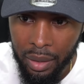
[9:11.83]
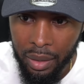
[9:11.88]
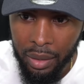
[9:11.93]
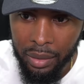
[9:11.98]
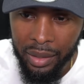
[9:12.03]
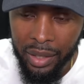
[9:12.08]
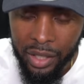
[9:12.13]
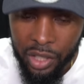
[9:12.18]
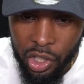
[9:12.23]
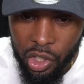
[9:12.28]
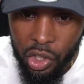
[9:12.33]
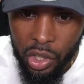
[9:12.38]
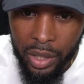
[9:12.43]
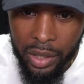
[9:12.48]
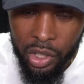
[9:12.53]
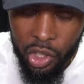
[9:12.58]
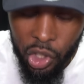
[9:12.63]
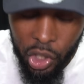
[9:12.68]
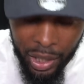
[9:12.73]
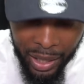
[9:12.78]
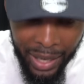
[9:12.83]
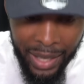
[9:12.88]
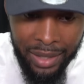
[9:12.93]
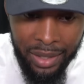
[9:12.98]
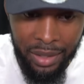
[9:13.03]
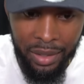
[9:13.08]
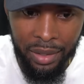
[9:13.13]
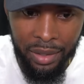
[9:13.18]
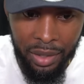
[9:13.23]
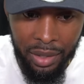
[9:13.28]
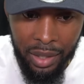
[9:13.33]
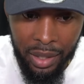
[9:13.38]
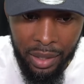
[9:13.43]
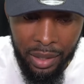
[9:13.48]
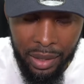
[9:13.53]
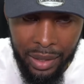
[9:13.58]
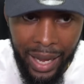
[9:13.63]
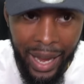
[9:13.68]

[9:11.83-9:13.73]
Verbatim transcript: the, the chances, the,